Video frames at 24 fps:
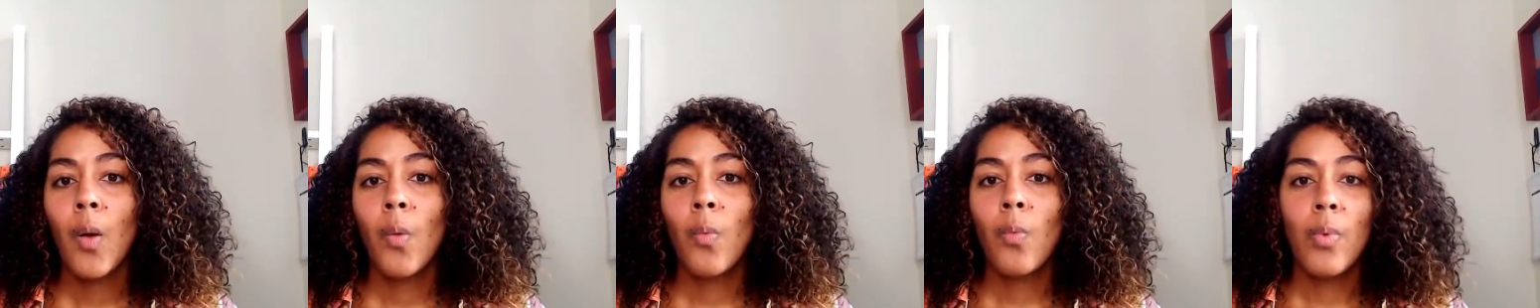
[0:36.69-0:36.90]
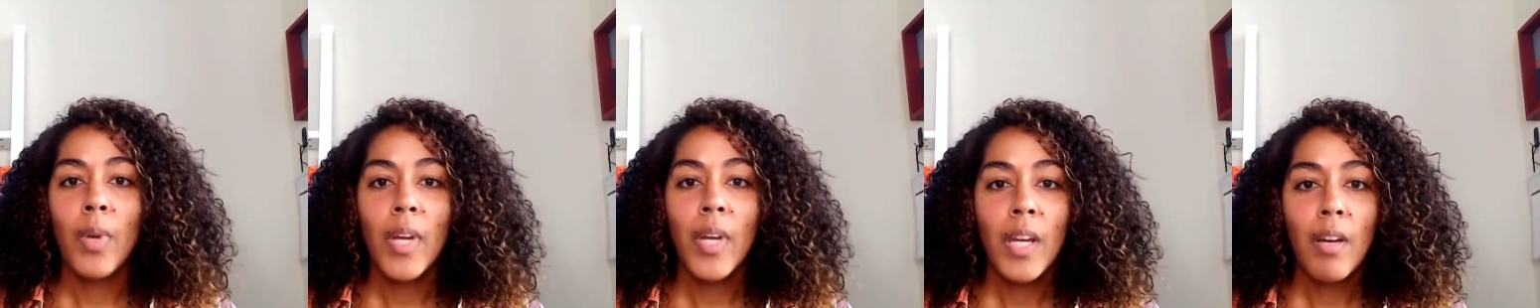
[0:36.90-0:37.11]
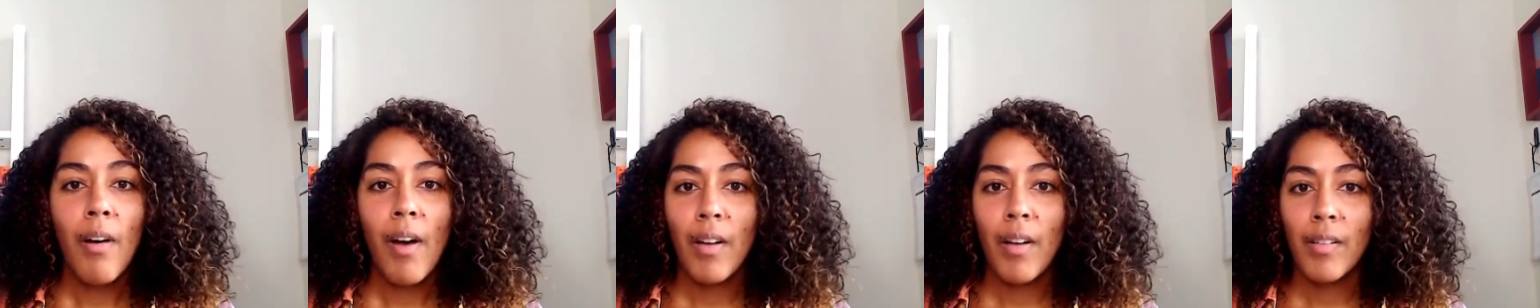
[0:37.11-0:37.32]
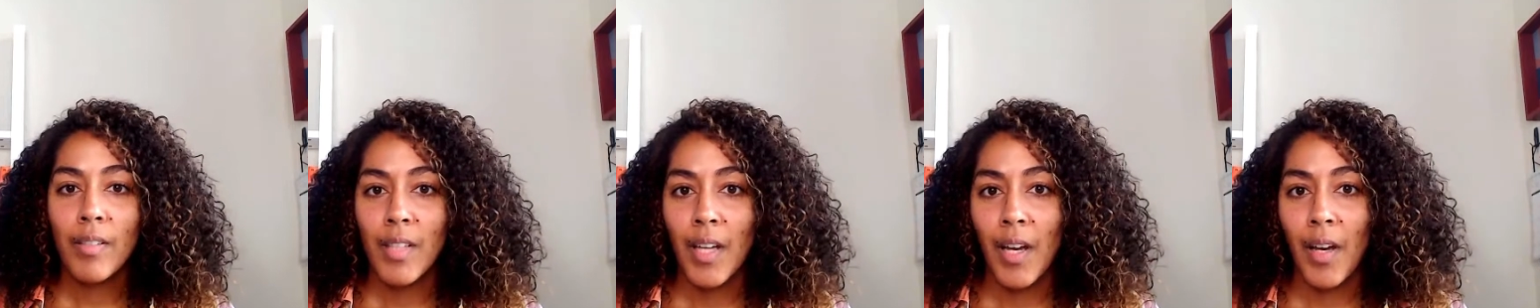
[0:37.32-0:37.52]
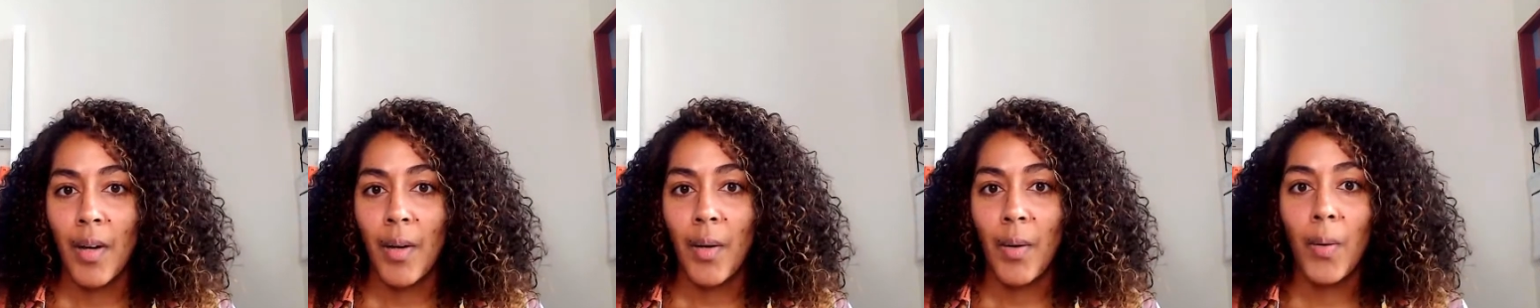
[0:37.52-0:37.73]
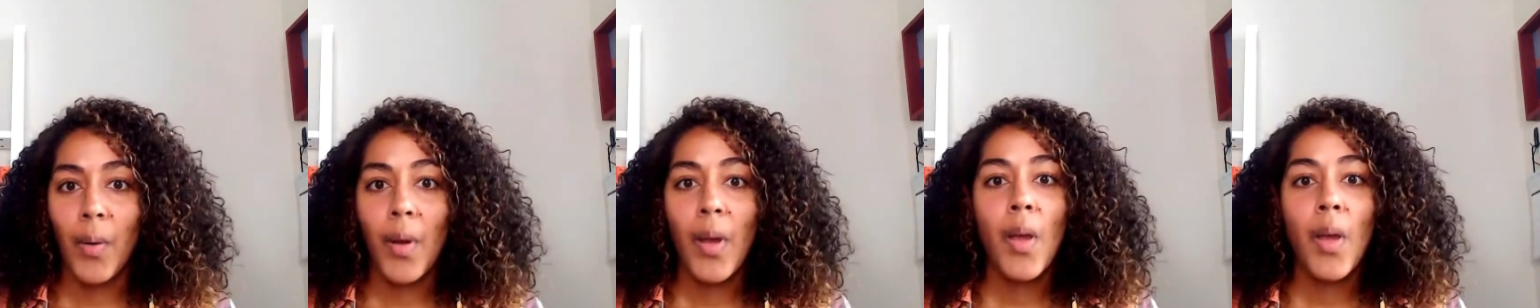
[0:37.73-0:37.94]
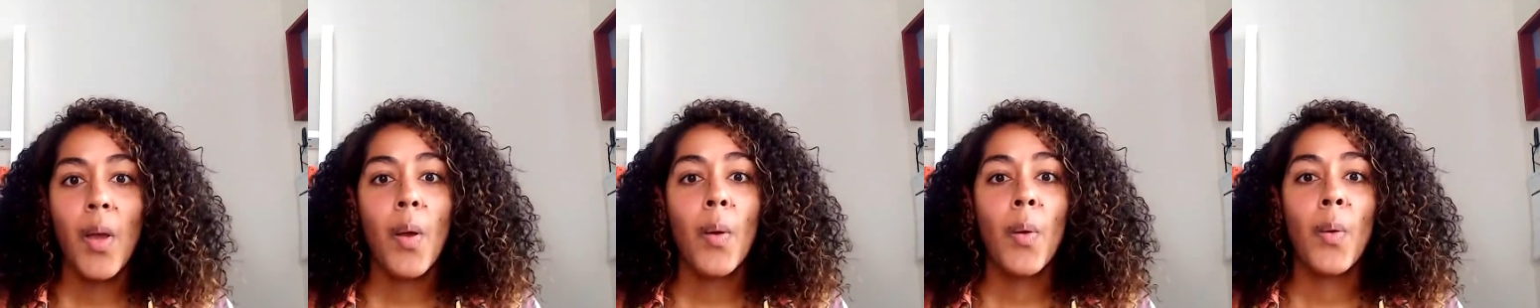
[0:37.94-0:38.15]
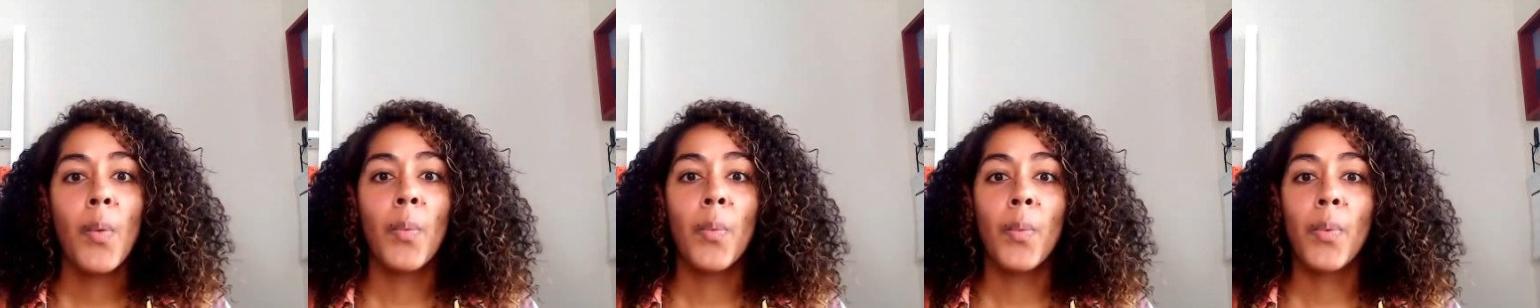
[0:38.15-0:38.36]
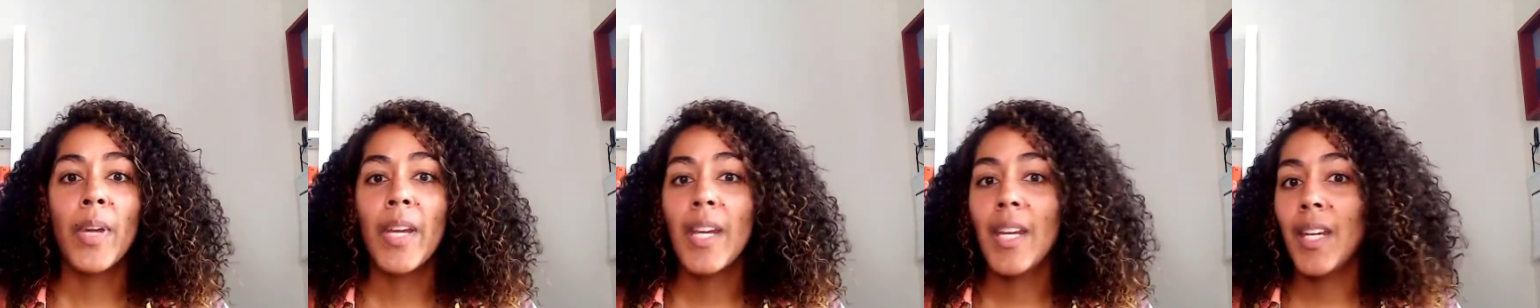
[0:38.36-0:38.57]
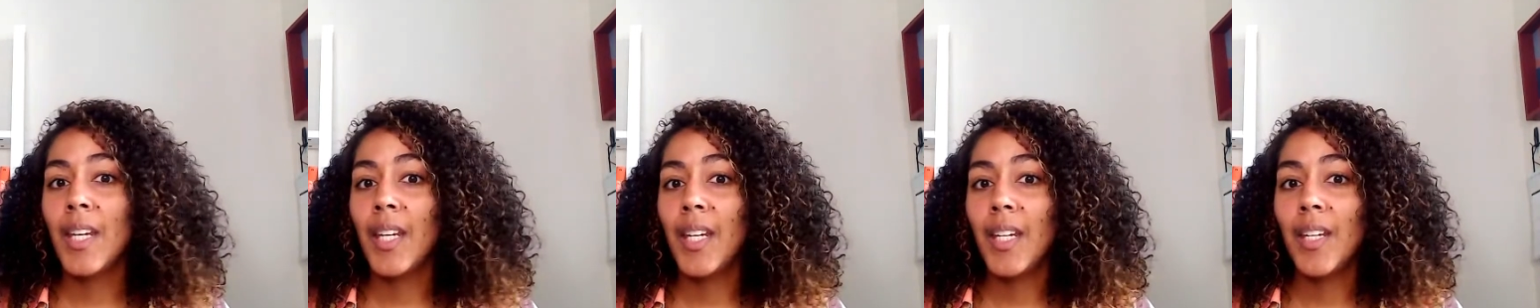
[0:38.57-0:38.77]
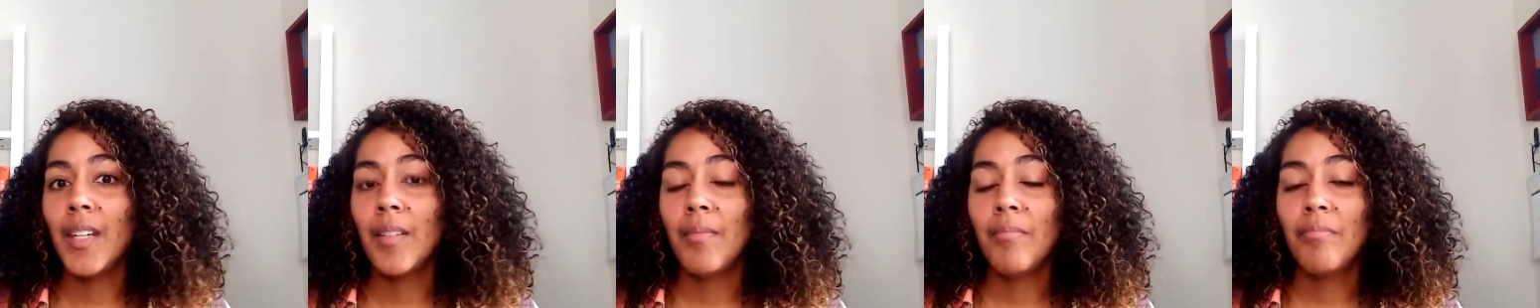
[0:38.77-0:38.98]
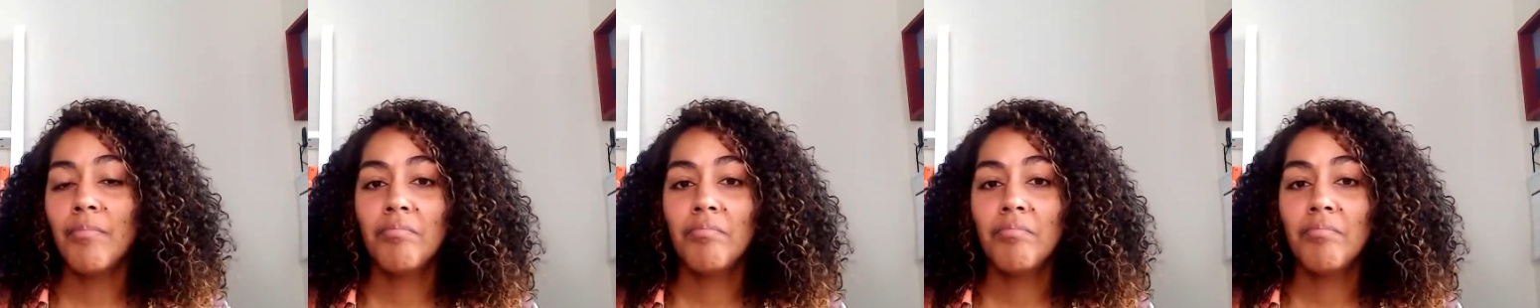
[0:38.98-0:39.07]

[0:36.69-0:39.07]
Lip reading: we all know we